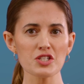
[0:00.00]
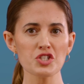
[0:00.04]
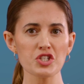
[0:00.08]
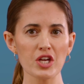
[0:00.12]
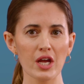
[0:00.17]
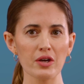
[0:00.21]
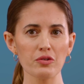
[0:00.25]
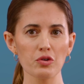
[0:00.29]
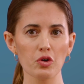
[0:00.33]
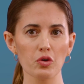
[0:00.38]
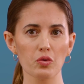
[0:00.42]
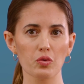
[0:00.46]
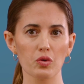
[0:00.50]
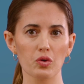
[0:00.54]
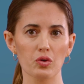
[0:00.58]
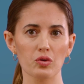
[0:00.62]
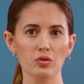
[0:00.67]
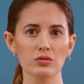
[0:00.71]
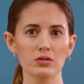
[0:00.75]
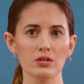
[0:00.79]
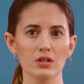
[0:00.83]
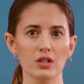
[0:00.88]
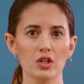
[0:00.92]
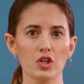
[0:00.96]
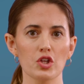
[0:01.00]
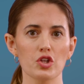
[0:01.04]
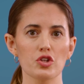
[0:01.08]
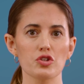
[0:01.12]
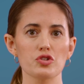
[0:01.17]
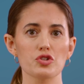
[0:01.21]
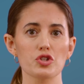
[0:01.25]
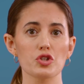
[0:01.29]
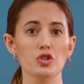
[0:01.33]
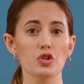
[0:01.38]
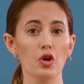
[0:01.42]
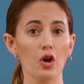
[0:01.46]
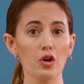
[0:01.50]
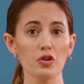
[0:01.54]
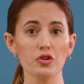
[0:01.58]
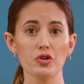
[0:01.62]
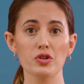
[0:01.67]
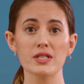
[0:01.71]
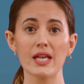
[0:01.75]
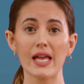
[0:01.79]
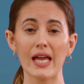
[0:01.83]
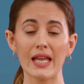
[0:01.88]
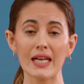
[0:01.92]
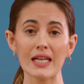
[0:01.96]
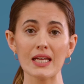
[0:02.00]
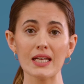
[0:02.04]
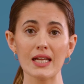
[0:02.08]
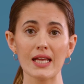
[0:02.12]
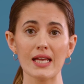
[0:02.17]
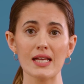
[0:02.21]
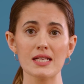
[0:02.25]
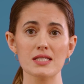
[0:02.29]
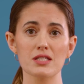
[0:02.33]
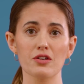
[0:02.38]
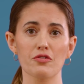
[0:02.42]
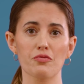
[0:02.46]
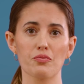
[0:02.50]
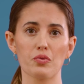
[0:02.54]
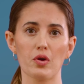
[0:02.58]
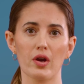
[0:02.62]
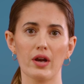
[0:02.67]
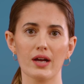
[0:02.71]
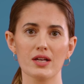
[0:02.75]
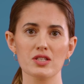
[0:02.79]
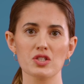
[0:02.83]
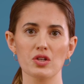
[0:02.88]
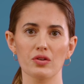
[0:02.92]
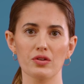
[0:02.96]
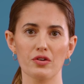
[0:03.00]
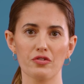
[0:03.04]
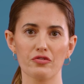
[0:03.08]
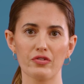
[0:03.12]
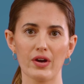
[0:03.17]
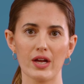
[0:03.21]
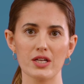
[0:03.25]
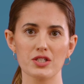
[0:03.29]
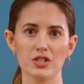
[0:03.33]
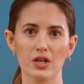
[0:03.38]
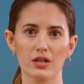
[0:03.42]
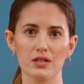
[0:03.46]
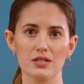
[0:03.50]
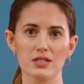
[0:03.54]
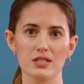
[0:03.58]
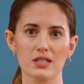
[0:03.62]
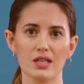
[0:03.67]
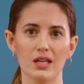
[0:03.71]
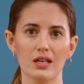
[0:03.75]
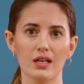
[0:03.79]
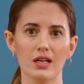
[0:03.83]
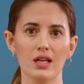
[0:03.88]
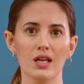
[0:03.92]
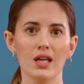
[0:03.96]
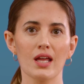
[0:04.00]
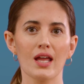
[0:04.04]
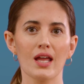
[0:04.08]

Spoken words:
a general rule, do not use any adhesive products on the fragile skin,